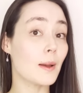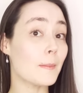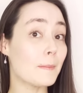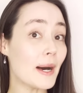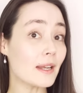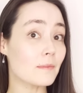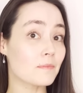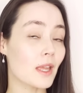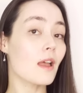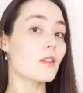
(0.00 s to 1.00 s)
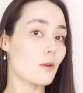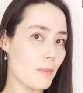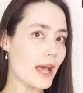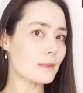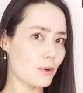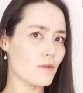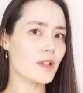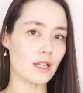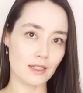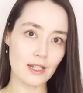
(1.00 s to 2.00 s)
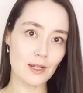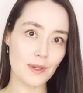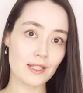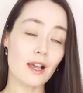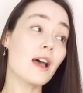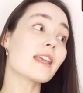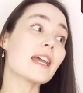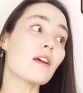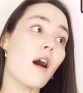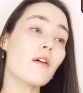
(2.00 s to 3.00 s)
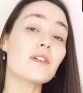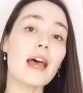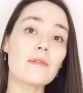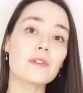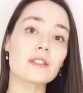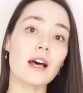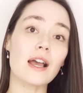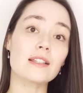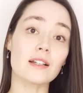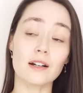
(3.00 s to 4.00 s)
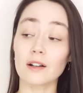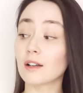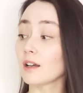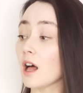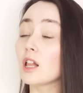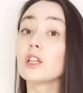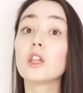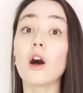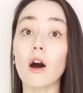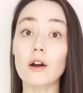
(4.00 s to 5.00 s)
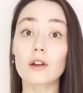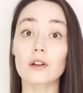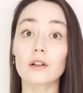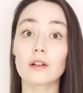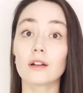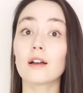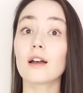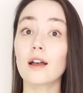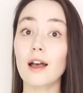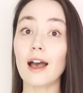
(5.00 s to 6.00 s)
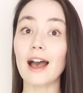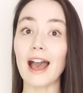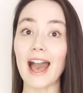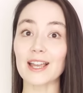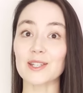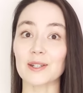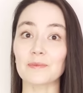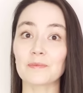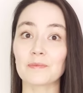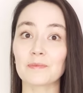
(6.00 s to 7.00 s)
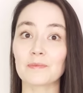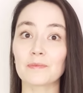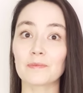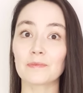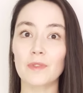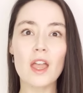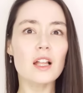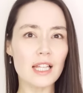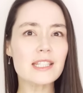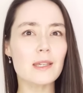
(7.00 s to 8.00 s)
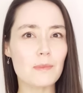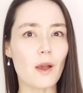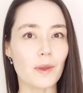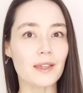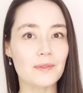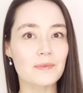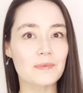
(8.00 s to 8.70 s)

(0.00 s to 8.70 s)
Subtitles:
But the past perfect continuous can often emphasize a longer action. Let's keep going.